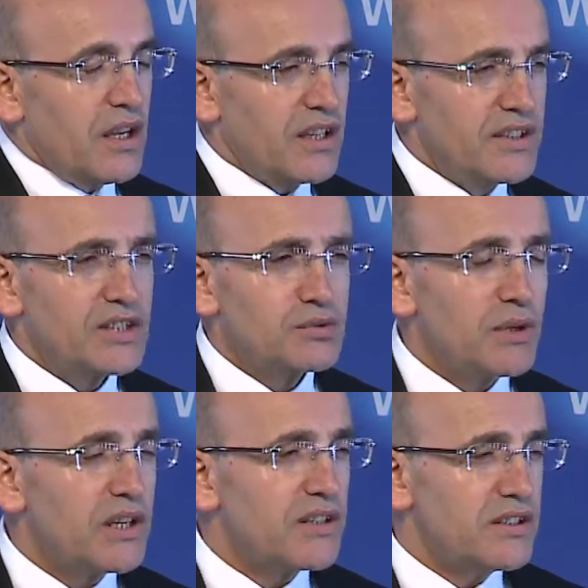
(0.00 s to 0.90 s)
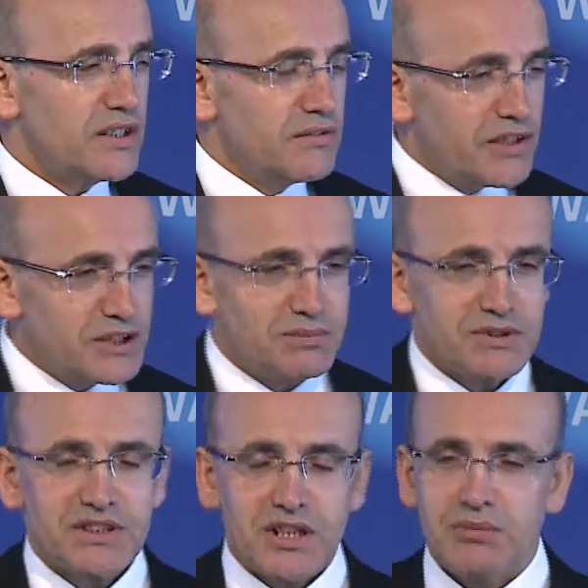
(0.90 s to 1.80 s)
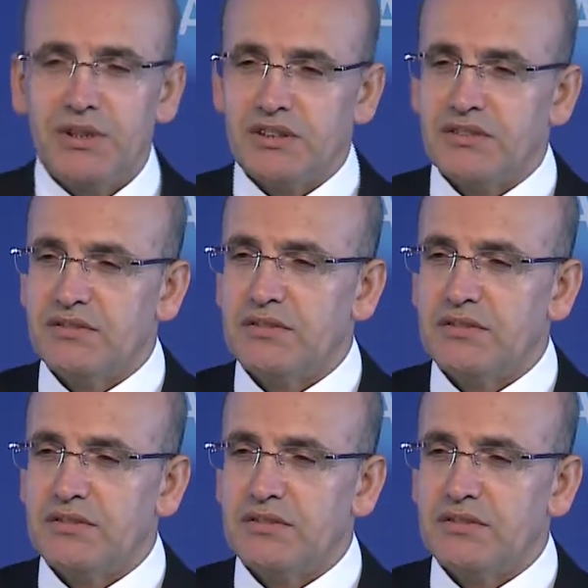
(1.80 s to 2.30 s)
And that's where investments come in.